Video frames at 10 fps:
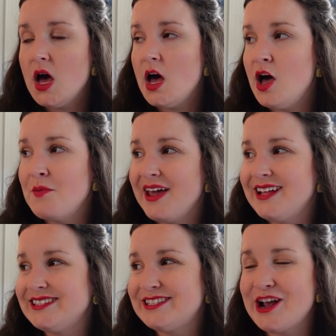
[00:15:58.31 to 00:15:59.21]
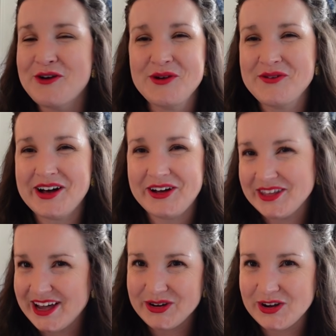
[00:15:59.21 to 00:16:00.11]
And so we've got all
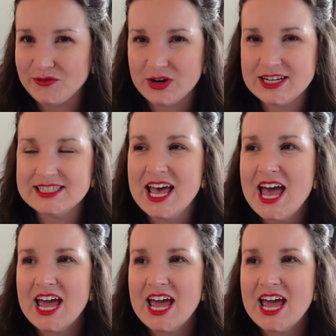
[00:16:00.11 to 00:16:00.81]
that going for us.